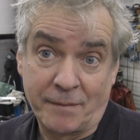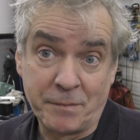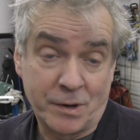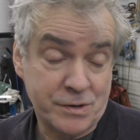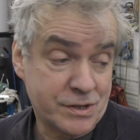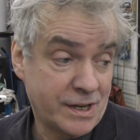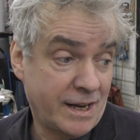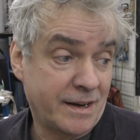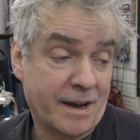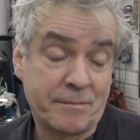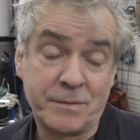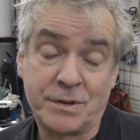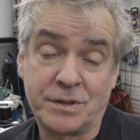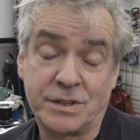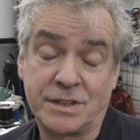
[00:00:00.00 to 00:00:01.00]
I'm not saying,
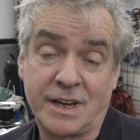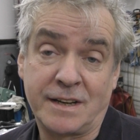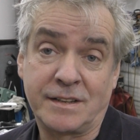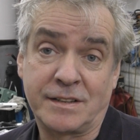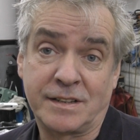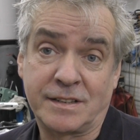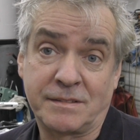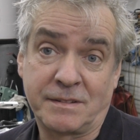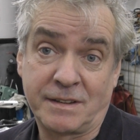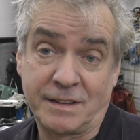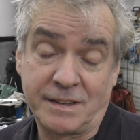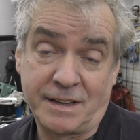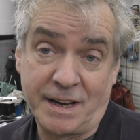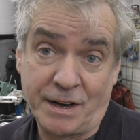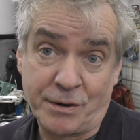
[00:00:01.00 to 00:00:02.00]
I'm just saying to,
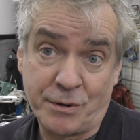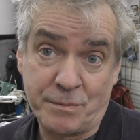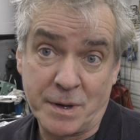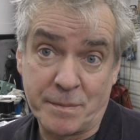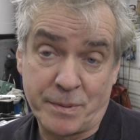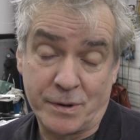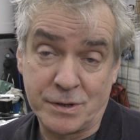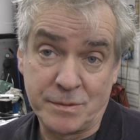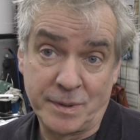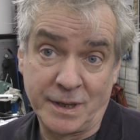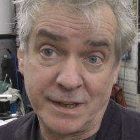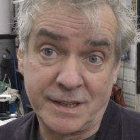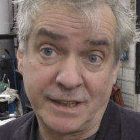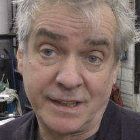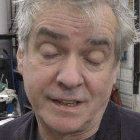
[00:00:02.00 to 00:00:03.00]
it could be a
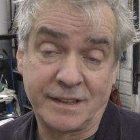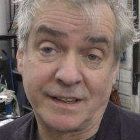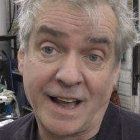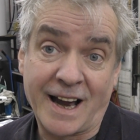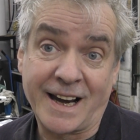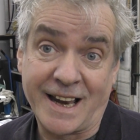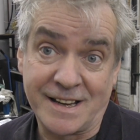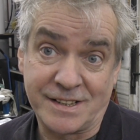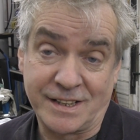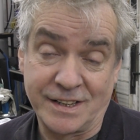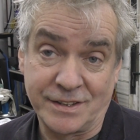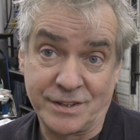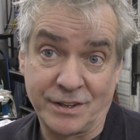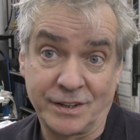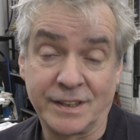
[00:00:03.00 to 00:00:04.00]
possibility that that
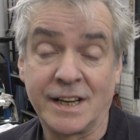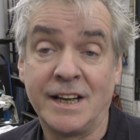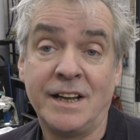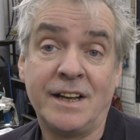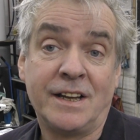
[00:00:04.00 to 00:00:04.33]
gasket's gone